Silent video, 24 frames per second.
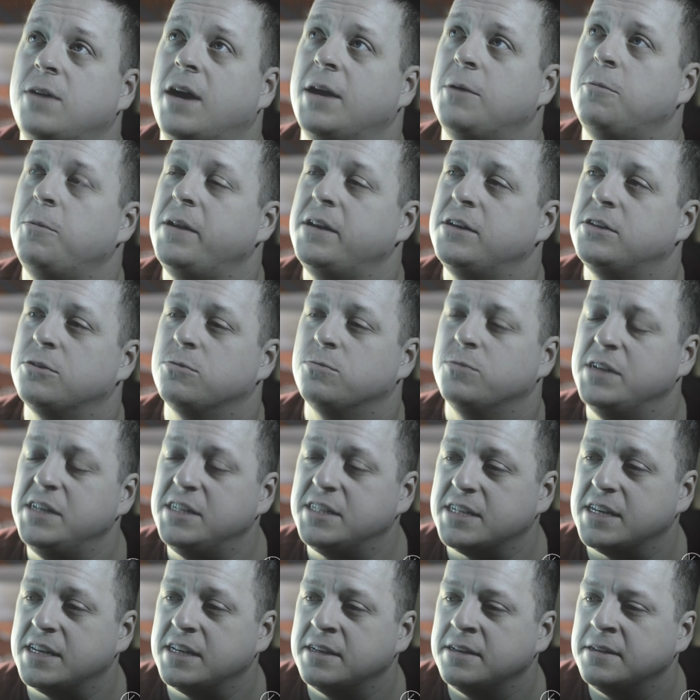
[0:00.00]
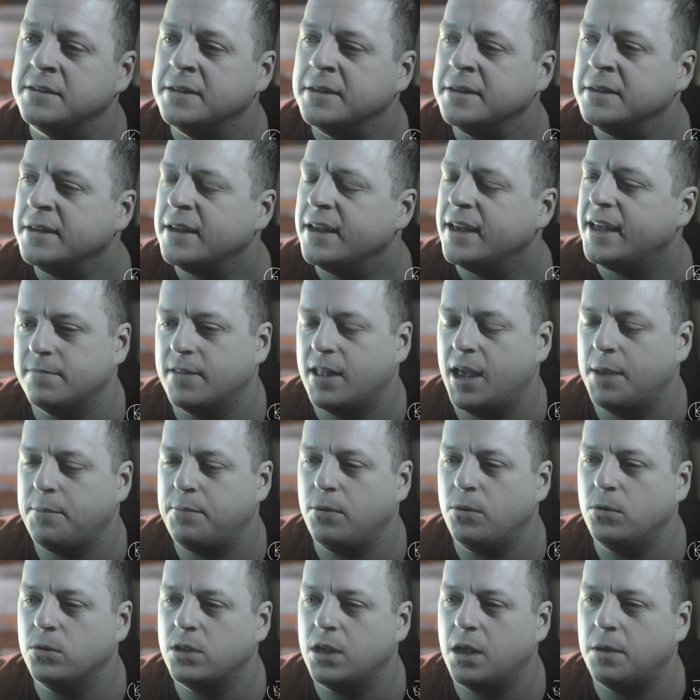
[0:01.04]
I went into Reason I
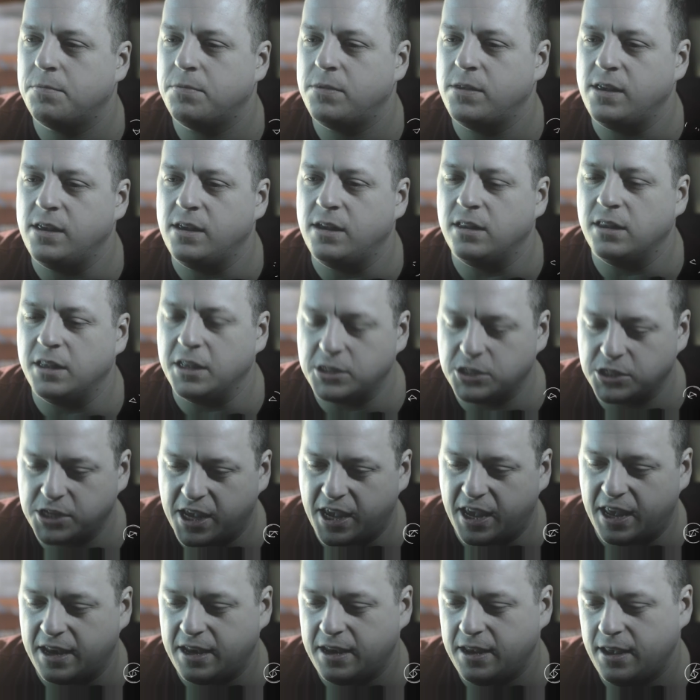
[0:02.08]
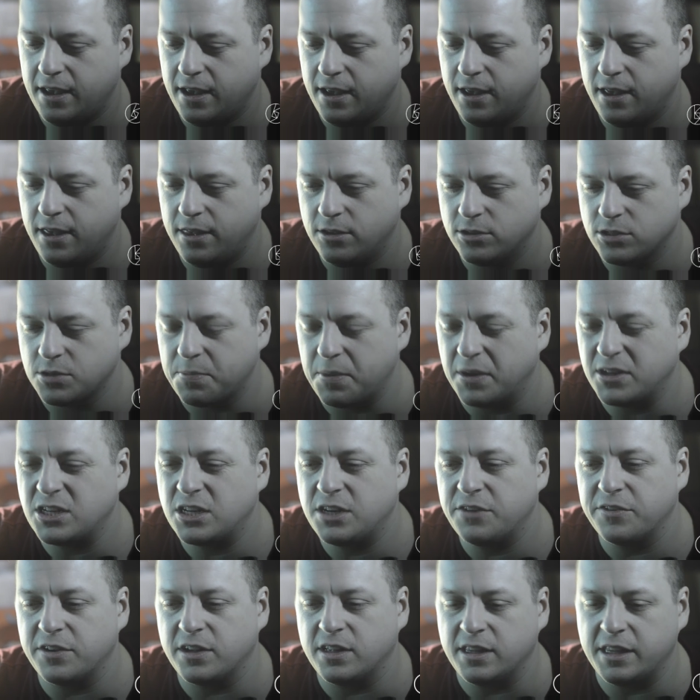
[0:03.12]
pulled up the glitch kit. Uh, there's a bunch
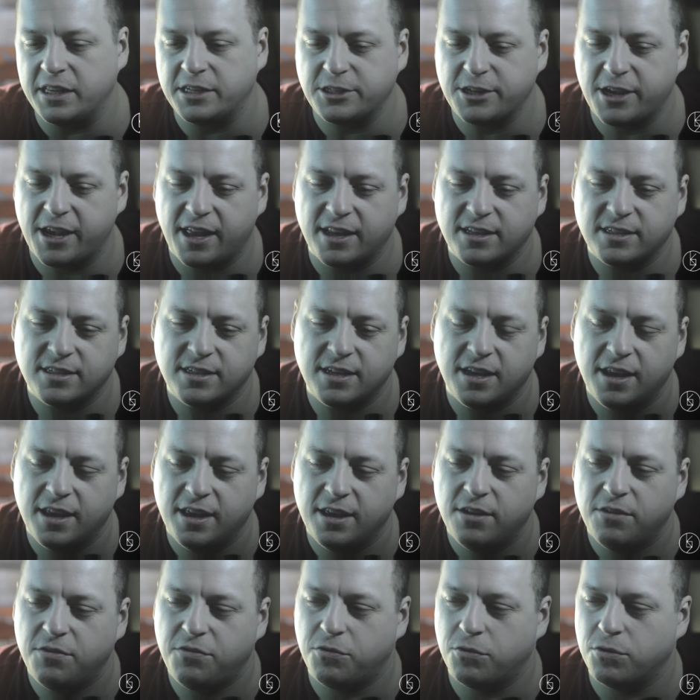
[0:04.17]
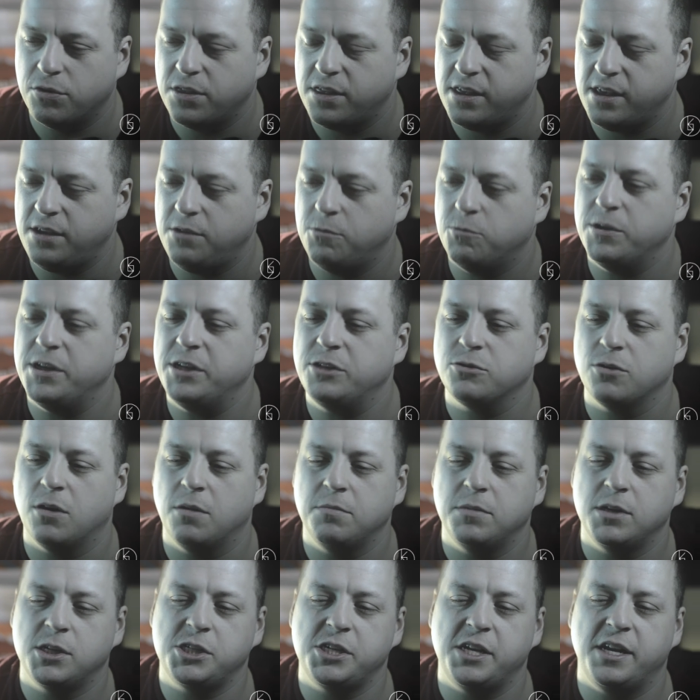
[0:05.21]
of different glitch kits for the
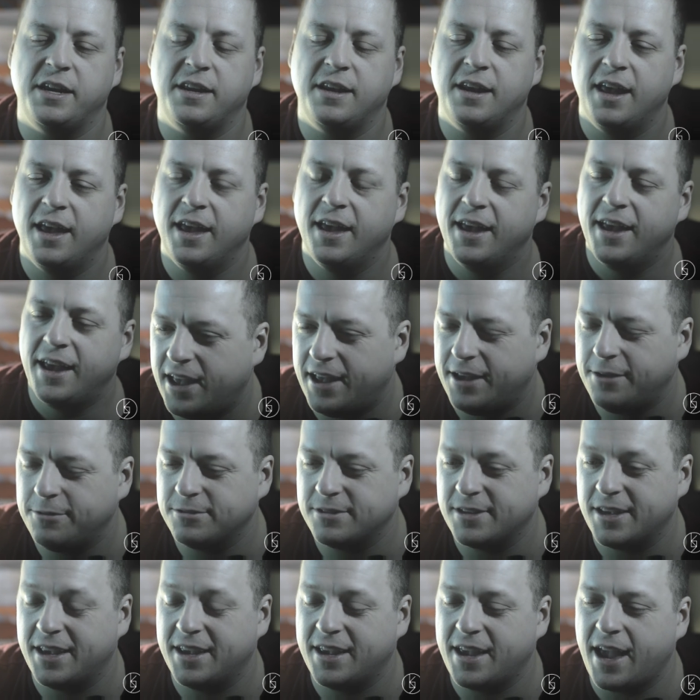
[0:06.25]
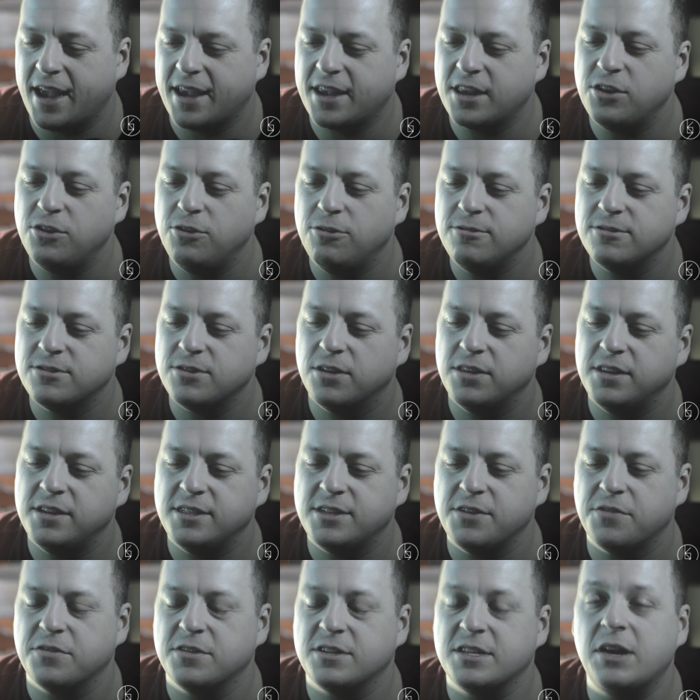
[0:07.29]
Redrum machine. I was like, I can use all
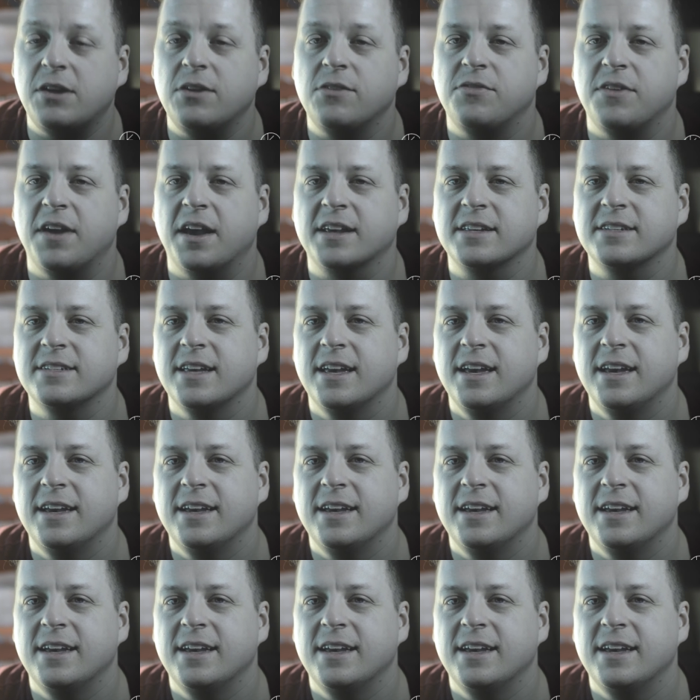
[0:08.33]
these different sound effects,